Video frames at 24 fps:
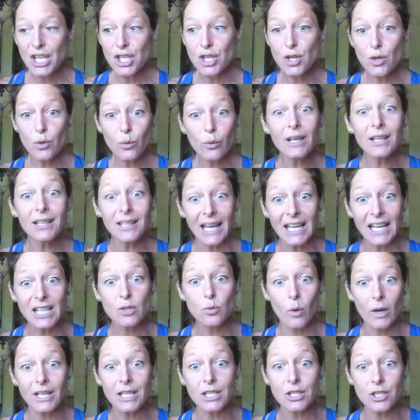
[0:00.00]
You realize
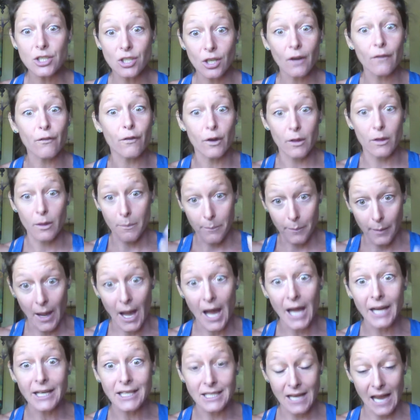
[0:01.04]
what it took for the
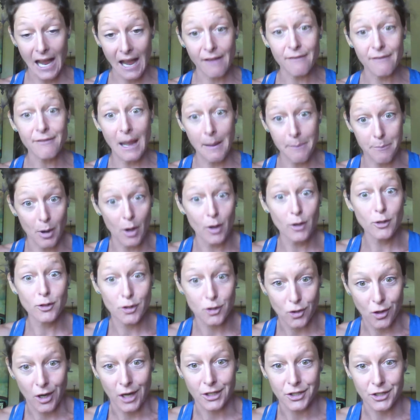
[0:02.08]
body to have that bone
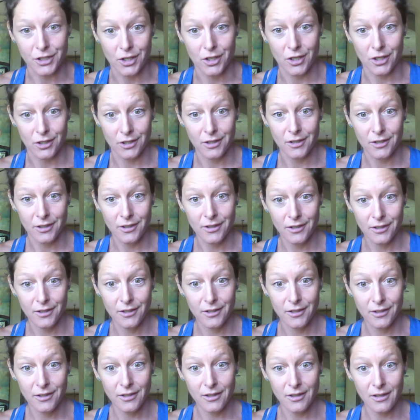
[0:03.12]
structure.
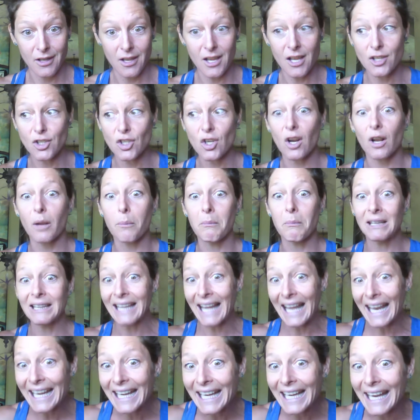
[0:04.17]
It took
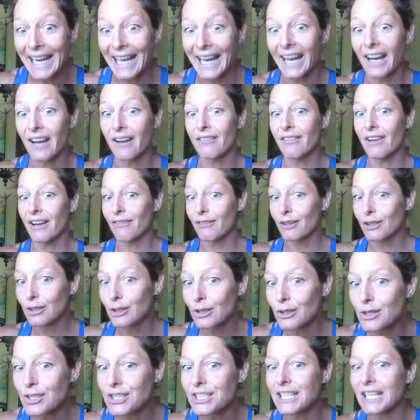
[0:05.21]
millennia of
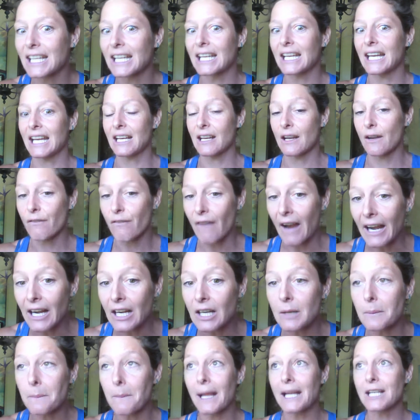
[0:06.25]
evolution and
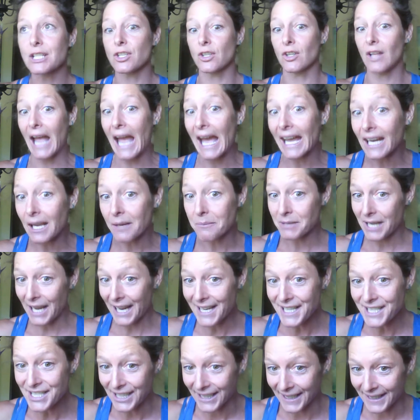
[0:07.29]
environmental
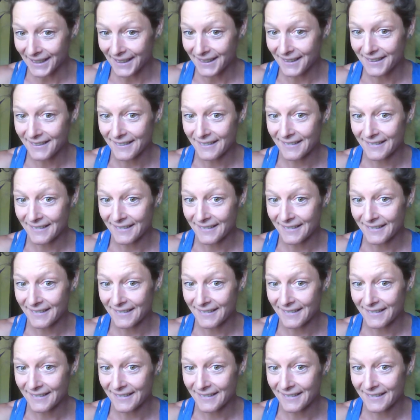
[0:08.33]
adaptation.